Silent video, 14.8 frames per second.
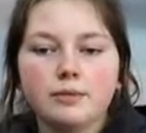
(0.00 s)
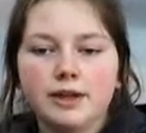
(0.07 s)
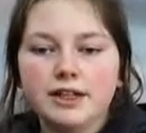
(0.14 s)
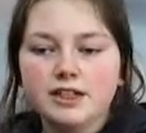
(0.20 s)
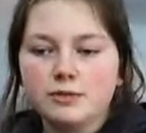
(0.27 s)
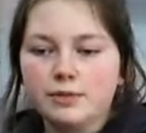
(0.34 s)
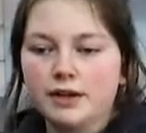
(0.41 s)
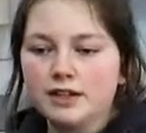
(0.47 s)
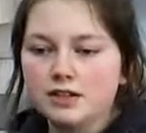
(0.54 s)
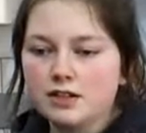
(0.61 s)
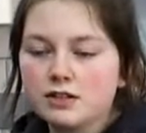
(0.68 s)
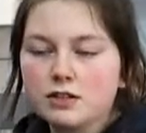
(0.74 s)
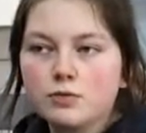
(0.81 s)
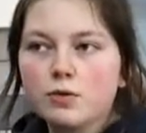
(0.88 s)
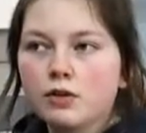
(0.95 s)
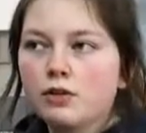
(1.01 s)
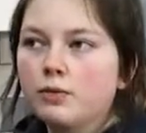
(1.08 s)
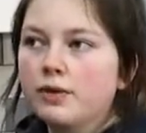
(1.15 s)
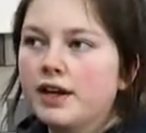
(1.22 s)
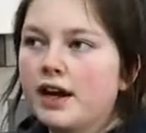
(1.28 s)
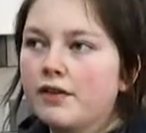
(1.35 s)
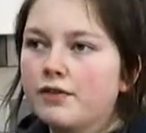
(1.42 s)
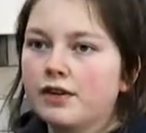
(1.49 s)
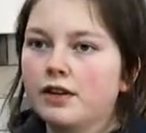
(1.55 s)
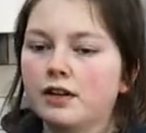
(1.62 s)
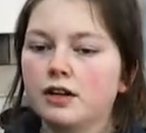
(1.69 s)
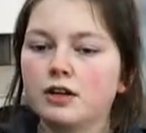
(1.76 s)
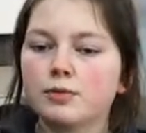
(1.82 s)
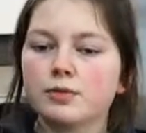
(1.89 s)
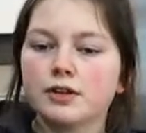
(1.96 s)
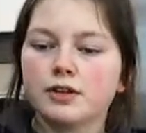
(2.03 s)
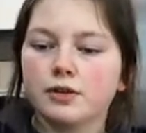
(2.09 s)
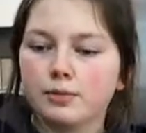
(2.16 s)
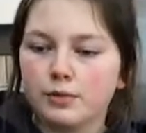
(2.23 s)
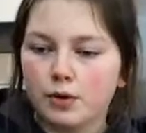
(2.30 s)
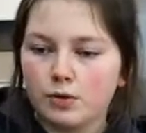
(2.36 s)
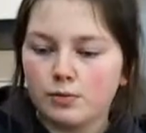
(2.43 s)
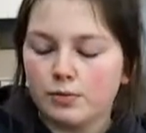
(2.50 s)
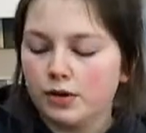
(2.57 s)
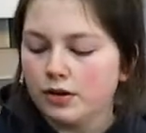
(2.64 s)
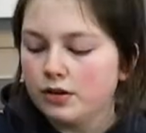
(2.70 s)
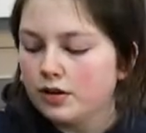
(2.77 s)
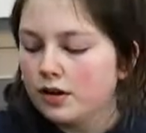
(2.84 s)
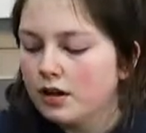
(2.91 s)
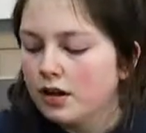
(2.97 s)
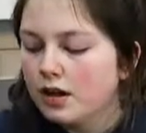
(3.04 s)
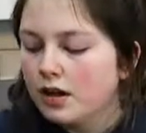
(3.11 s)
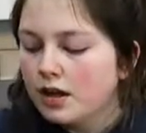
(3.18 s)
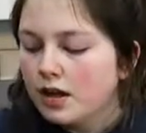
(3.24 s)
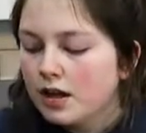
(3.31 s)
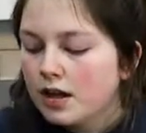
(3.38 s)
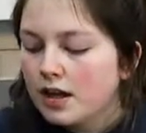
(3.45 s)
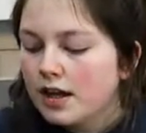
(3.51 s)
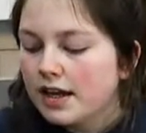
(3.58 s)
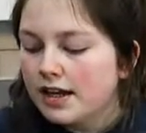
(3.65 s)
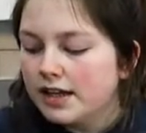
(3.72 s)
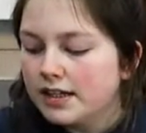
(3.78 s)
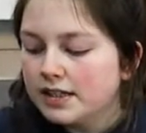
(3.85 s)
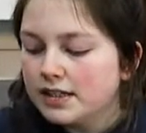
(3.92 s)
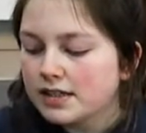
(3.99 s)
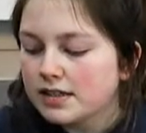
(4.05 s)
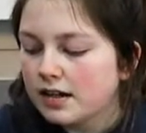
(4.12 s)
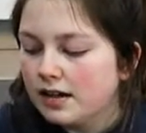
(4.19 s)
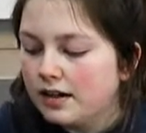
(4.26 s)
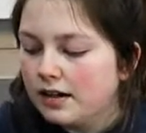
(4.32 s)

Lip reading: pizza base. Because the one that we have in the library at the moment is